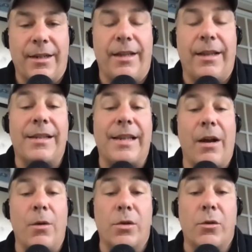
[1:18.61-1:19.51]
And that's
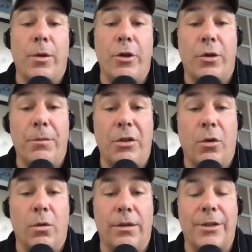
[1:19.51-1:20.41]
how stories should be
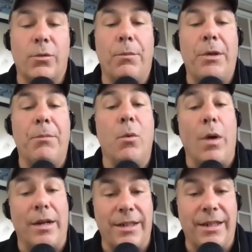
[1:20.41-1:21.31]
told. That's what people
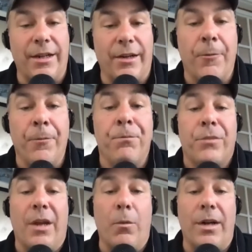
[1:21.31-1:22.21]
want to hear.
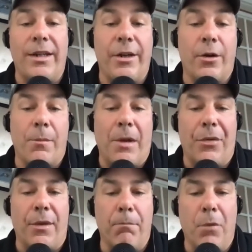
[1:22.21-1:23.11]
They want to hear
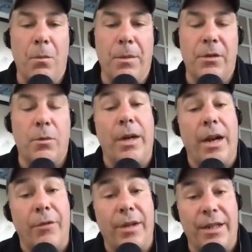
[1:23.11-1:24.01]
about the moment when
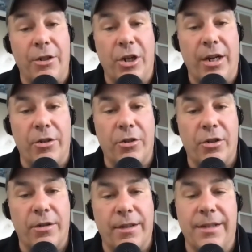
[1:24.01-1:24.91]
everything changed.
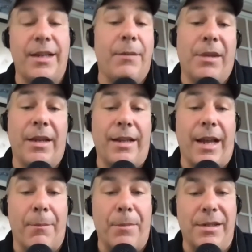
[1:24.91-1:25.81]
The same thing that
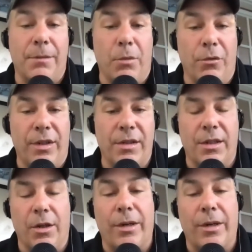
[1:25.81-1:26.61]
happens in movies.